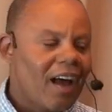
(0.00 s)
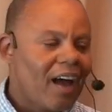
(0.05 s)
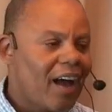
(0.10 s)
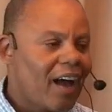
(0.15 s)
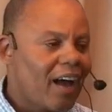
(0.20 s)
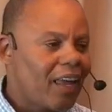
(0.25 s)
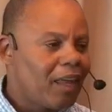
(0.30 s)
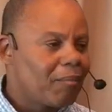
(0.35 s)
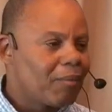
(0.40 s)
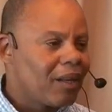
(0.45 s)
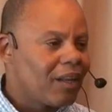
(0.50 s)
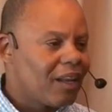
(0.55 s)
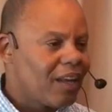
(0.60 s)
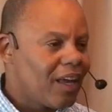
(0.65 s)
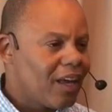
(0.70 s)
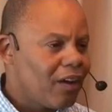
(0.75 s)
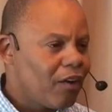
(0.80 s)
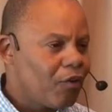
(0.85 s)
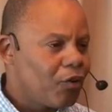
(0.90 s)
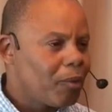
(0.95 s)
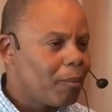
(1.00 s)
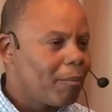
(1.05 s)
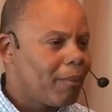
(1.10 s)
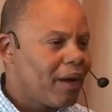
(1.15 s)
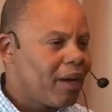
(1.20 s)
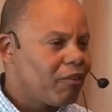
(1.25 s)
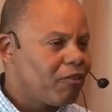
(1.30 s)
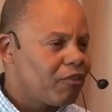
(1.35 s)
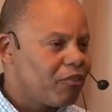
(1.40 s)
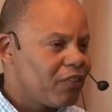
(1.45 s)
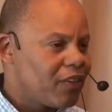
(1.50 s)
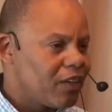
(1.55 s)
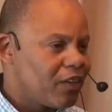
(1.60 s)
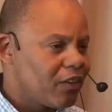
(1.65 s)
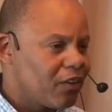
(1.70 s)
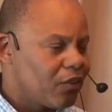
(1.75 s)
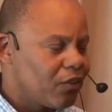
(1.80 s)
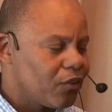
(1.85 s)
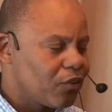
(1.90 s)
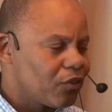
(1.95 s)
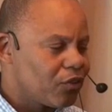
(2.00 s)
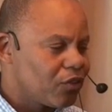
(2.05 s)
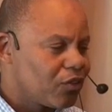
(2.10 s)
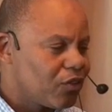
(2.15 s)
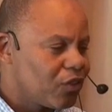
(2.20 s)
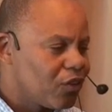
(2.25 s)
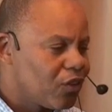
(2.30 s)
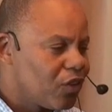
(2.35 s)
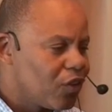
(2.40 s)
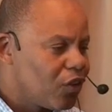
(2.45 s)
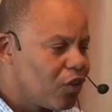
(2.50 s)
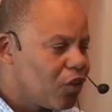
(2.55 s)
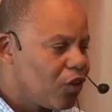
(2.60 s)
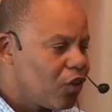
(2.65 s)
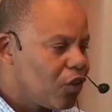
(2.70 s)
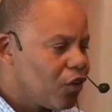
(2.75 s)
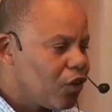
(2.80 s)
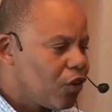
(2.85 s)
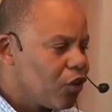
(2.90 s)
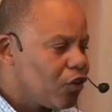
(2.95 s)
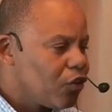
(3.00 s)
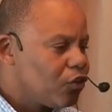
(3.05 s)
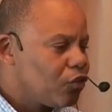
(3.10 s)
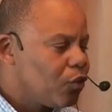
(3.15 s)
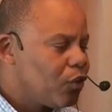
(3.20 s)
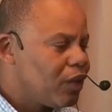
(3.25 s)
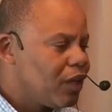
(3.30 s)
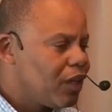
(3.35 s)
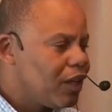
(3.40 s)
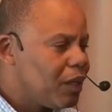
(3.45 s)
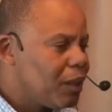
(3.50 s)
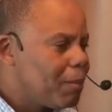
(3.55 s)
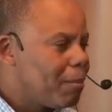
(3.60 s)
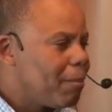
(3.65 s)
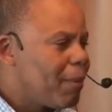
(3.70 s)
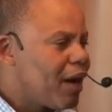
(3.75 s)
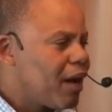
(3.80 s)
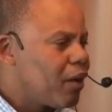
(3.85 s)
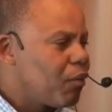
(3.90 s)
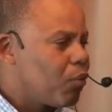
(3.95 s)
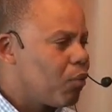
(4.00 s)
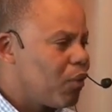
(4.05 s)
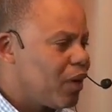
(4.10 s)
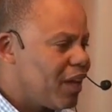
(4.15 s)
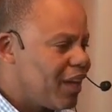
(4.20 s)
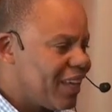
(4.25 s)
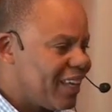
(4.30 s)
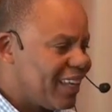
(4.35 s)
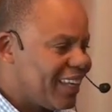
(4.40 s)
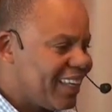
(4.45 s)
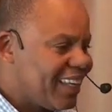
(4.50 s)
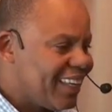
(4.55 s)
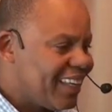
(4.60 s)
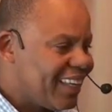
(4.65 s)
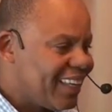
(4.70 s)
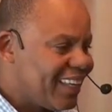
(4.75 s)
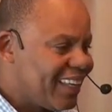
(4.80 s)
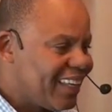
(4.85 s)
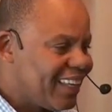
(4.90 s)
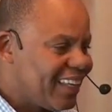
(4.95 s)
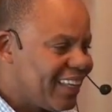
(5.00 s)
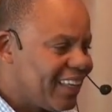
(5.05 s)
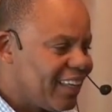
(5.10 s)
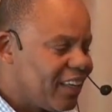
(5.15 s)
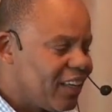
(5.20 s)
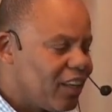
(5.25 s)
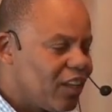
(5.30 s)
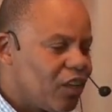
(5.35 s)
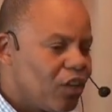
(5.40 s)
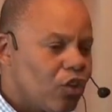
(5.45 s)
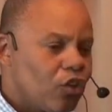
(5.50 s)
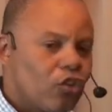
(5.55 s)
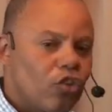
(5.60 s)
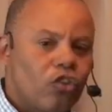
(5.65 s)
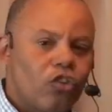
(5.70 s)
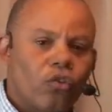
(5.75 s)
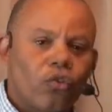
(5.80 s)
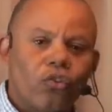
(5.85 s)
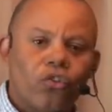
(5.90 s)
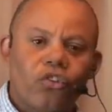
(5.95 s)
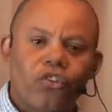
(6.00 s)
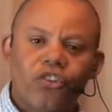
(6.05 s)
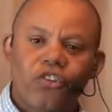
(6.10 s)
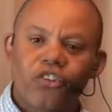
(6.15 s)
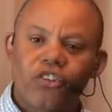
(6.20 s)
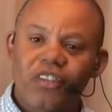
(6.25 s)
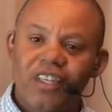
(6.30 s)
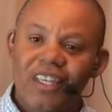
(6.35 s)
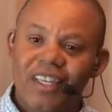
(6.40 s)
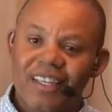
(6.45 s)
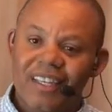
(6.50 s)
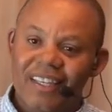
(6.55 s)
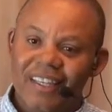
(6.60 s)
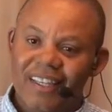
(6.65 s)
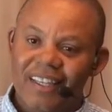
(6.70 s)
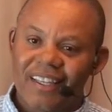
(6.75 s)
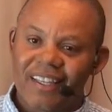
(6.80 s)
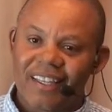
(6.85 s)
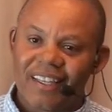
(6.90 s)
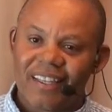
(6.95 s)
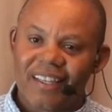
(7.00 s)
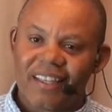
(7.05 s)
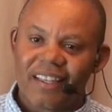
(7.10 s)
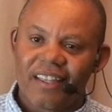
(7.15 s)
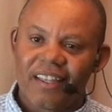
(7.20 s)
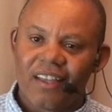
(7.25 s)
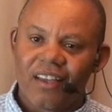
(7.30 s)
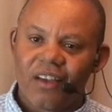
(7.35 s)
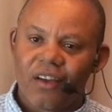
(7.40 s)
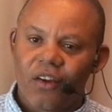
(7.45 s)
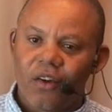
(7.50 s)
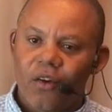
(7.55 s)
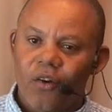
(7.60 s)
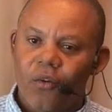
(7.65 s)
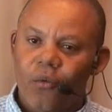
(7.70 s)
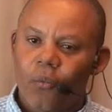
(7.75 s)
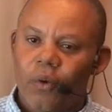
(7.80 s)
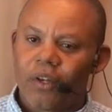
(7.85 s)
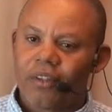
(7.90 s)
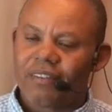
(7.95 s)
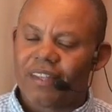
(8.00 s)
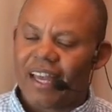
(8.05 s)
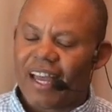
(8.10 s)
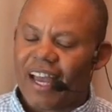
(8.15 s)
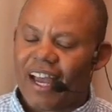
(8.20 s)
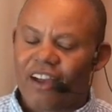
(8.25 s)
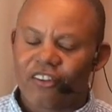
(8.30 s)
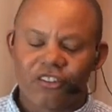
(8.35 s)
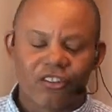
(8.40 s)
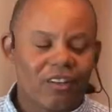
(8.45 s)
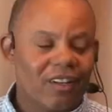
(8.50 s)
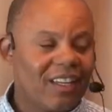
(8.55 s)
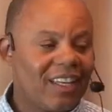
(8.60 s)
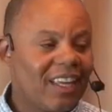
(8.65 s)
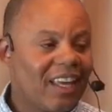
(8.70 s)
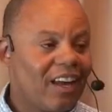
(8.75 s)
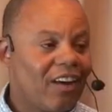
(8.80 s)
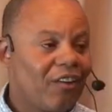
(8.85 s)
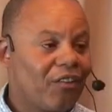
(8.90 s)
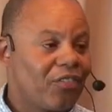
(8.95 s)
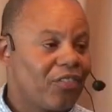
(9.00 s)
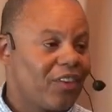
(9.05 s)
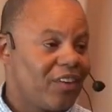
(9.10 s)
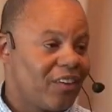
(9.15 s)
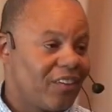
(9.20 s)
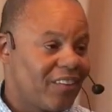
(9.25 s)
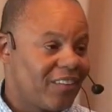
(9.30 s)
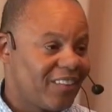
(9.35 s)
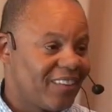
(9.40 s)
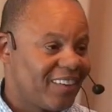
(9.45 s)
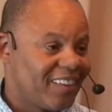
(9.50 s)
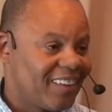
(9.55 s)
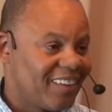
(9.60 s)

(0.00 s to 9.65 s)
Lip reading: I am allowing my fears to get in my way to see what is actually out there,